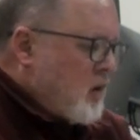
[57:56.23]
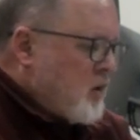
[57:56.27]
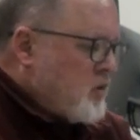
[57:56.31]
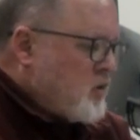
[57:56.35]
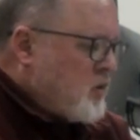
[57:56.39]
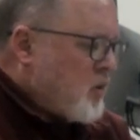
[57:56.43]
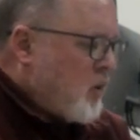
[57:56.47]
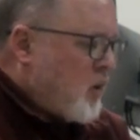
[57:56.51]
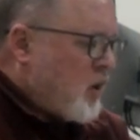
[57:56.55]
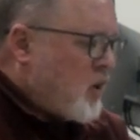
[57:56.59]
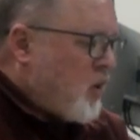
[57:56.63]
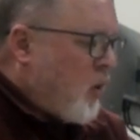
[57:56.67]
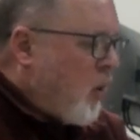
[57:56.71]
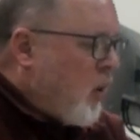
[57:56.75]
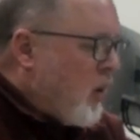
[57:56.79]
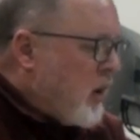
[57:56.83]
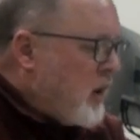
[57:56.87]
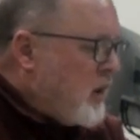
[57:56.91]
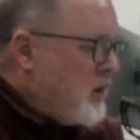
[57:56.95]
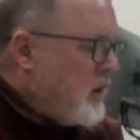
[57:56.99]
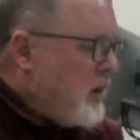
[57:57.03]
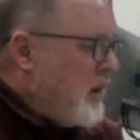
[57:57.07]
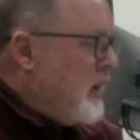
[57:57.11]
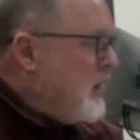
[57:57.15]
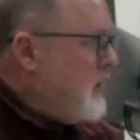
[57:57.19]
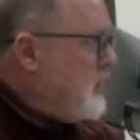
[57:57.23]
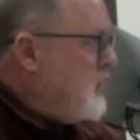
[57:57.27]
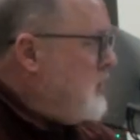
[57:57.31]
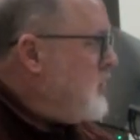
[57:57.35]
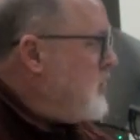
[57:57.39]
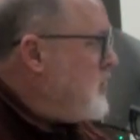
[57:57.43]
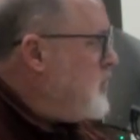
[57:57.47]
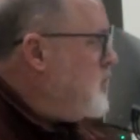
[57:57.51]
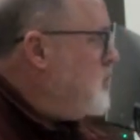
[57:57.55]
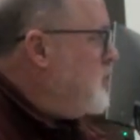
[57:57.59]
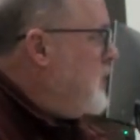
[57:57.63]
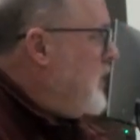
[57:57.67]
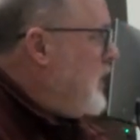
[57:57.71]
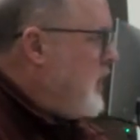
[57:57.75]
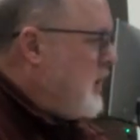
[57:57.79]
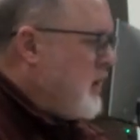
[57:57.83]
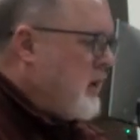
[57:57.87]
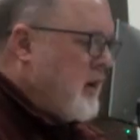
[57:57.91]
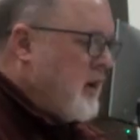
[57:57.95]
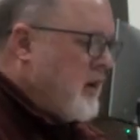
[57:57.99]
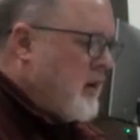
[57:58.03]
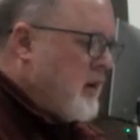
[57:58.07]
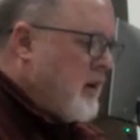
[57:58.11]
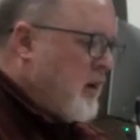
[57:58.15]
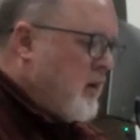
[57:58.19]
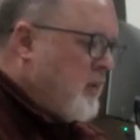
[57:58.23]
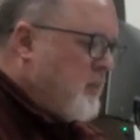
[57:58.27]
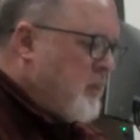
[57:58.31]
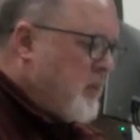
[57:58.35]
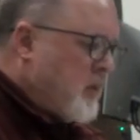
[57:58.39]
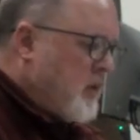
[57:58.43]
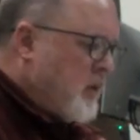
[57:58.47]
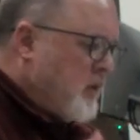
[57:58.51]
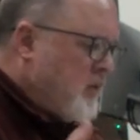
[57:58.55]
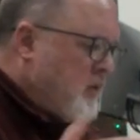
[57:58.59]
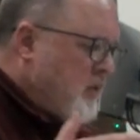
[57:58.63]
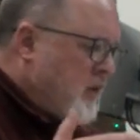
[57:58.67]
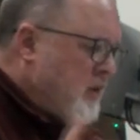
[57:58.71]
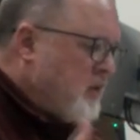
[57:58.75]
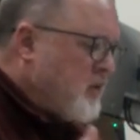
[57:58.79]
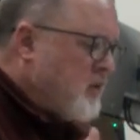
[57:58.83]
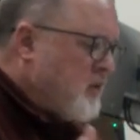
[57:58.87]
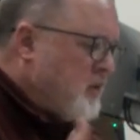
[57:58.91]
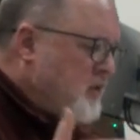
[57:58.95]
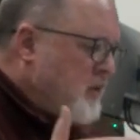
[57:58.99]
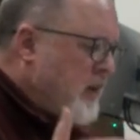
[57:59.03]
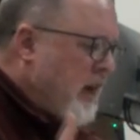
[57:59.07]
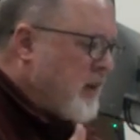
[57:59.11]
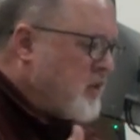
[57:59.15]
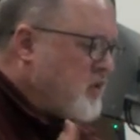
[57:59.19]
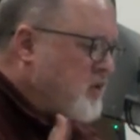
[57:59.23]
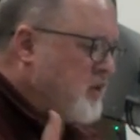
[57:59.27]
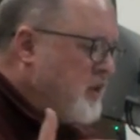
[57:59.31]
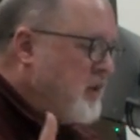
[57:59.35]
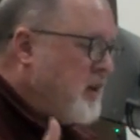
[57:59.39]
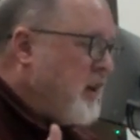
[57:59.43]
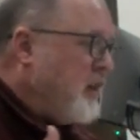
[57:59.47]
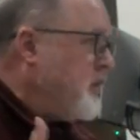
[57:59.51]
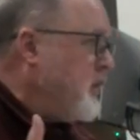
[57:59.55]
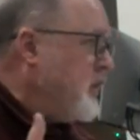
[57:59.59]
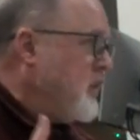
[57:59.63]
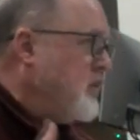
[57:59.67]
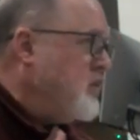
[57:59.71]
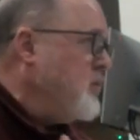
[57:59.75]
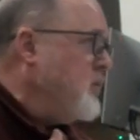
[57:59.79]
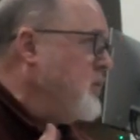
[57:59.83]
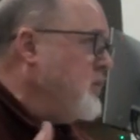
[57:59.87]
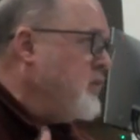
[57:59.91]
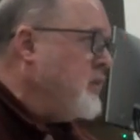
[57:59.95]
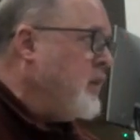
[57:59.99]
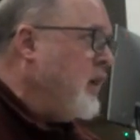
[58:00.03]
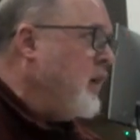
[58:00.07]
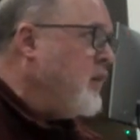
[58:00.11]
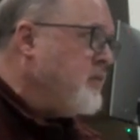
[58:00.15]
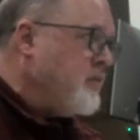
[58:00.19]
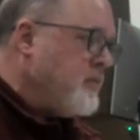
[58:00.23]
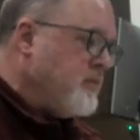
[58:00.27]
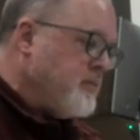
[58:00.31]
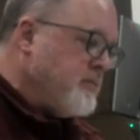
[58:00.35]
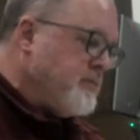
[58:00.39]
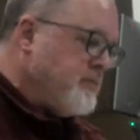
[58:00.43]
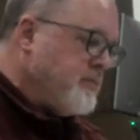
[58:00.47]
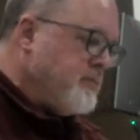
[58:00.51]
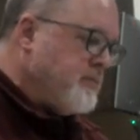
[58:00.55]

So accordingly, this is me again now, the center is actually nothing unto itself.